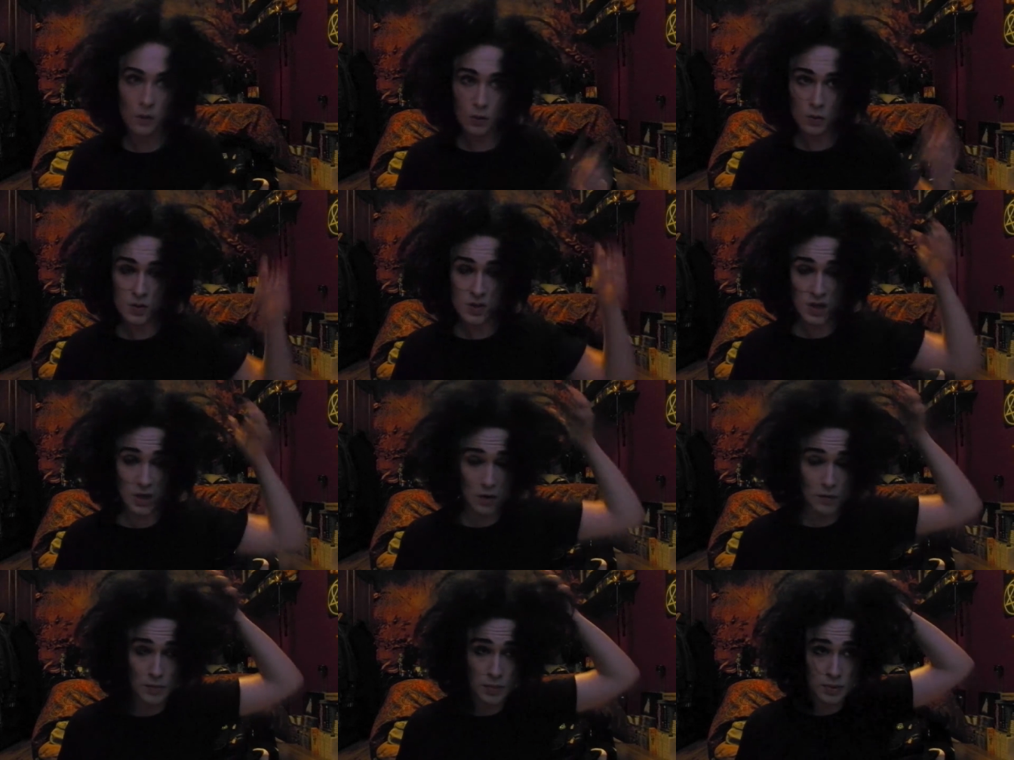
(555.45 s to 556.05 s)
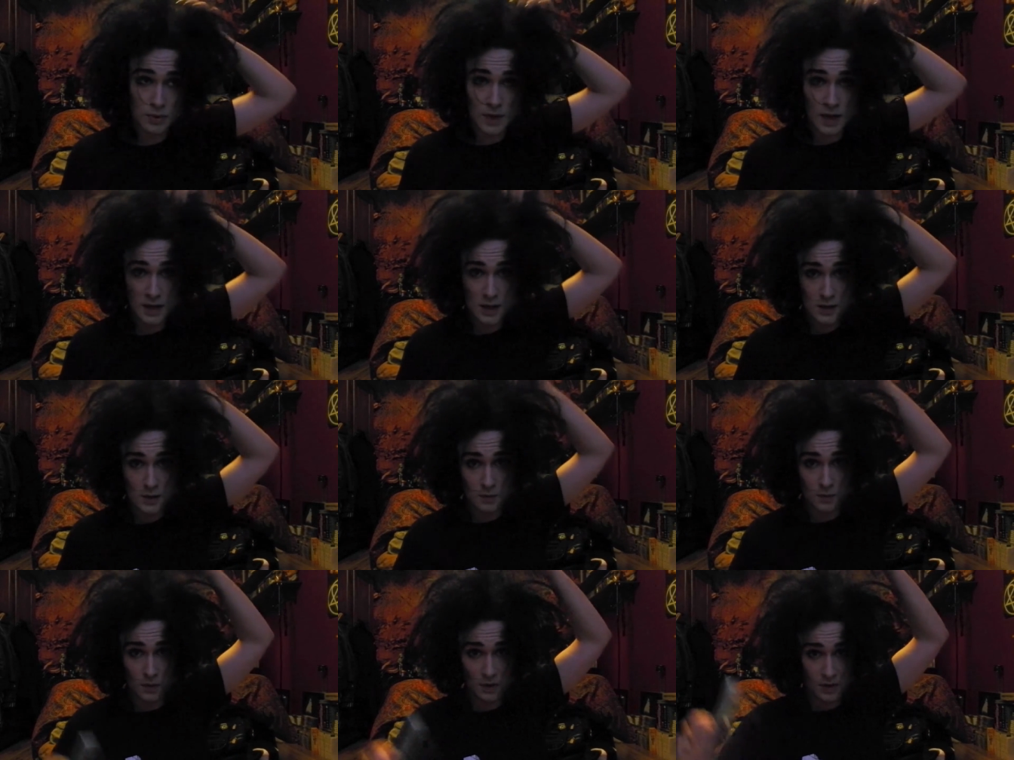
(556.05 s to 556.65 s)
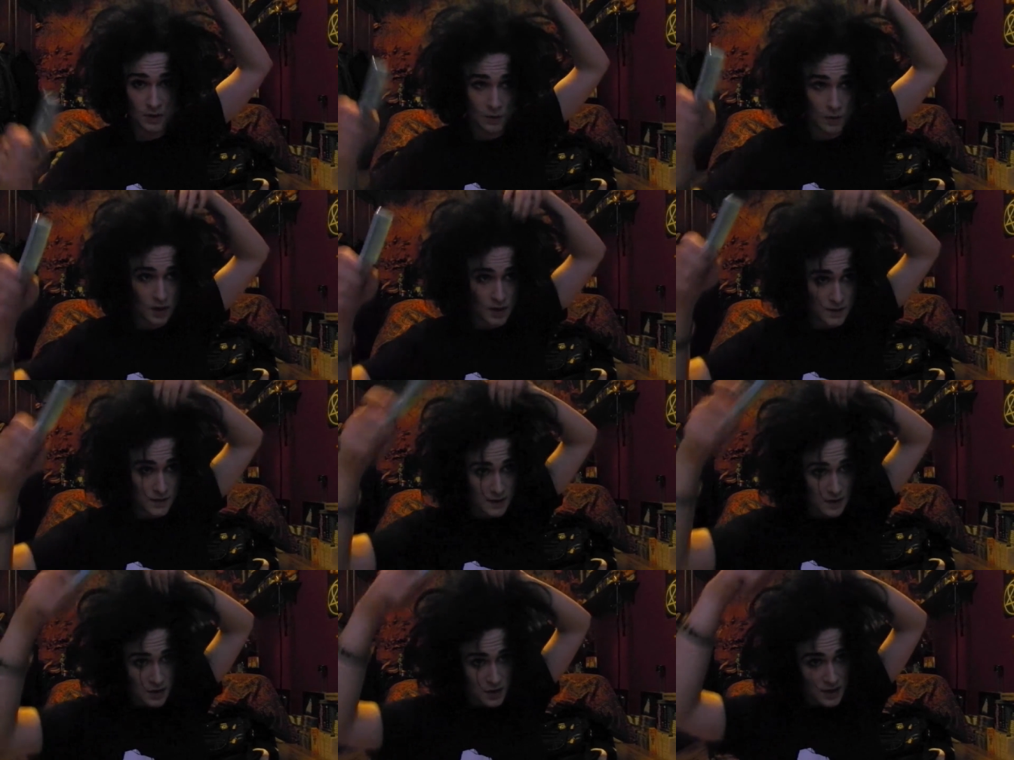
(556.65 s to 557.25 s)
Also, that's one of the
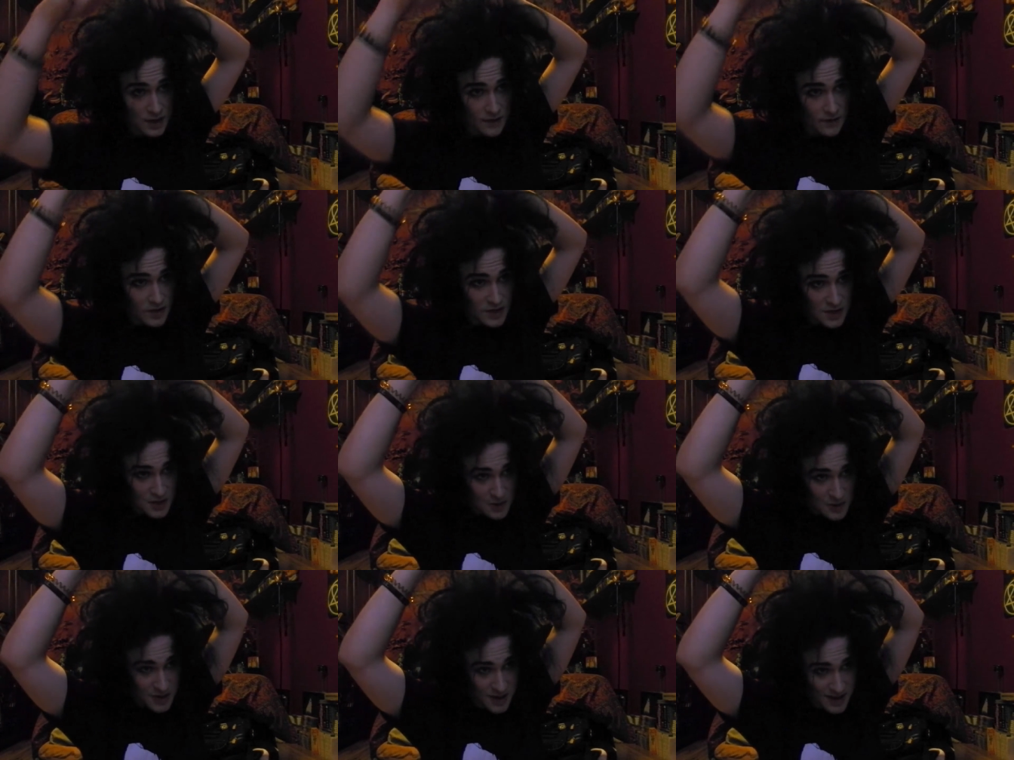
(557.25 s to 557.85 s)
worst things you can ever do.